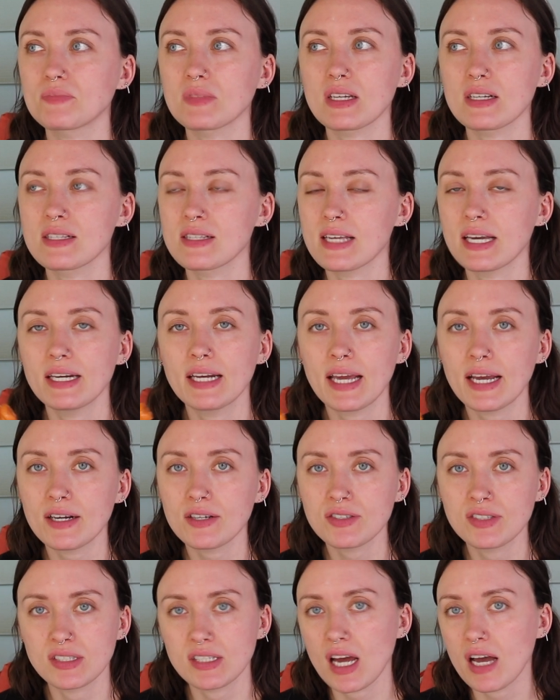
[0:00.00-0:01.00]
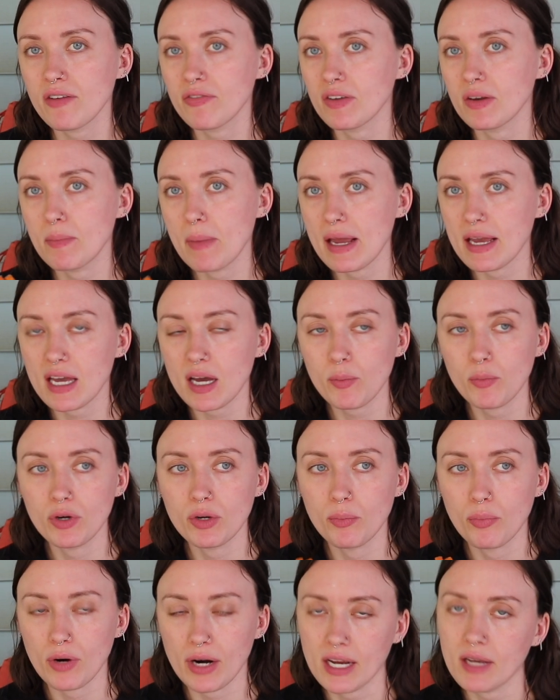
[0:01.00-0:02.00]
skincare stuff and makeup
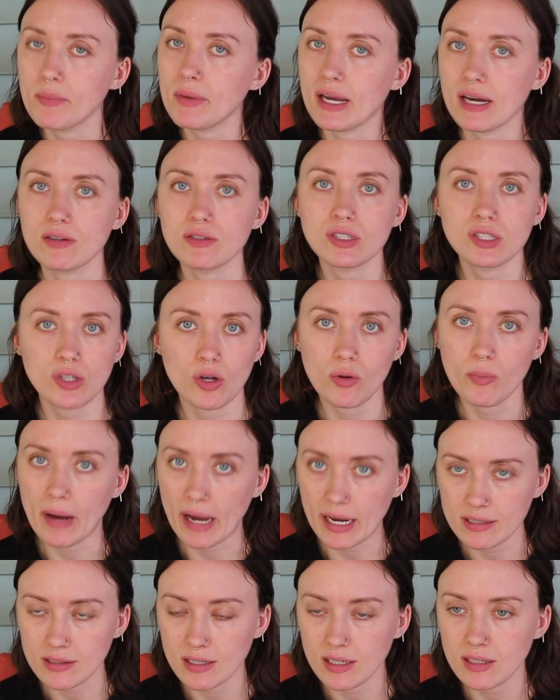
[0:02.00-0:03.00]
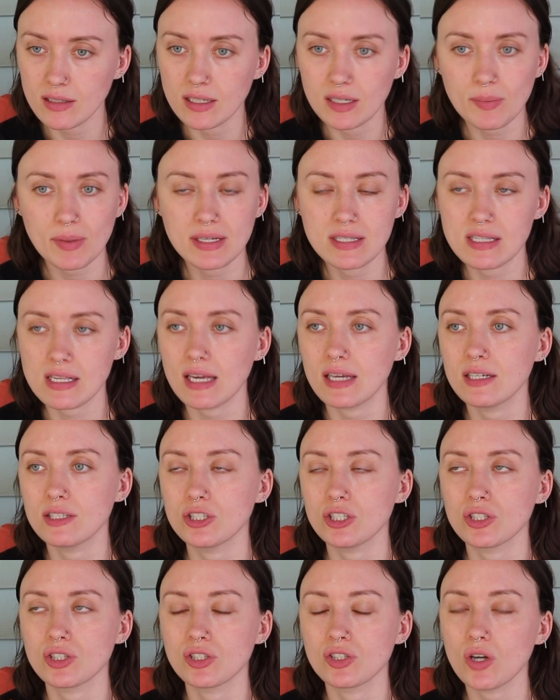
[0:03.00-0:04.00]
would break me out so badly. Like my skin is
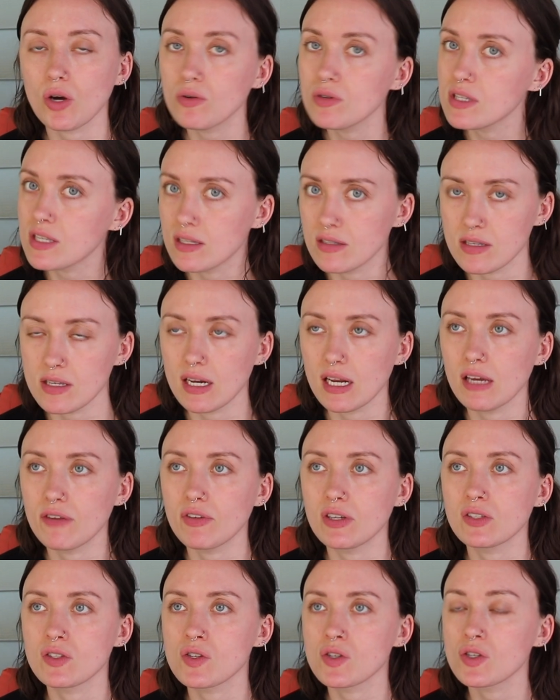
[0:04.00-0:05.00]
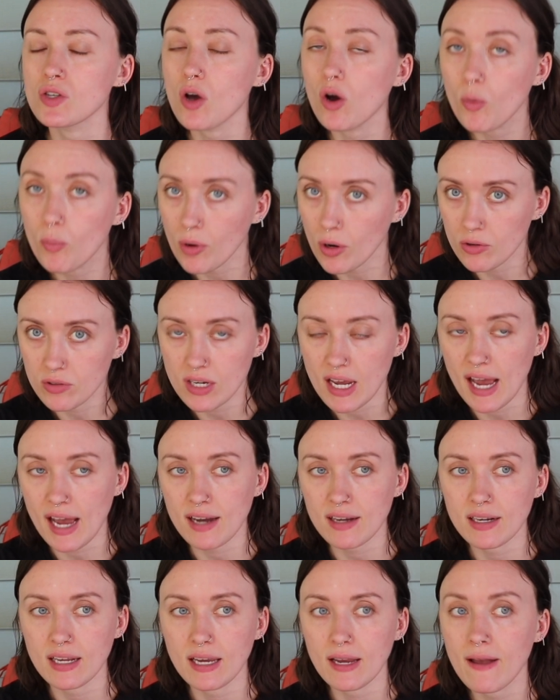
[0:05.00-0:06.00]
just so sensitive. It's so prone to
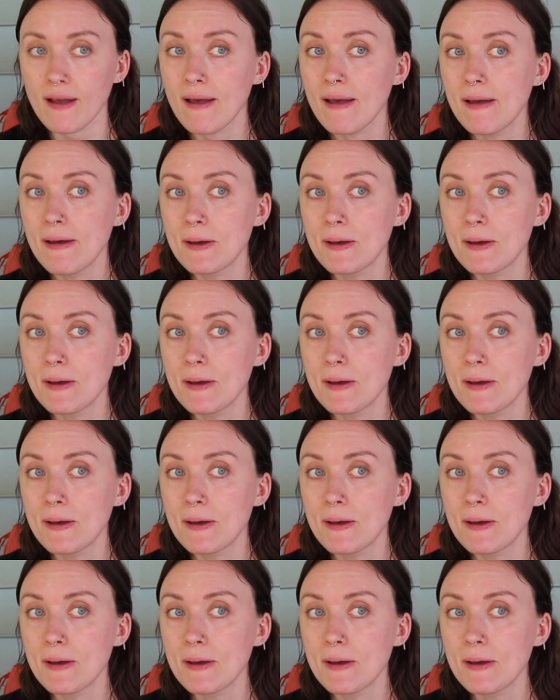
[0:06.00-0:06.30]
acne.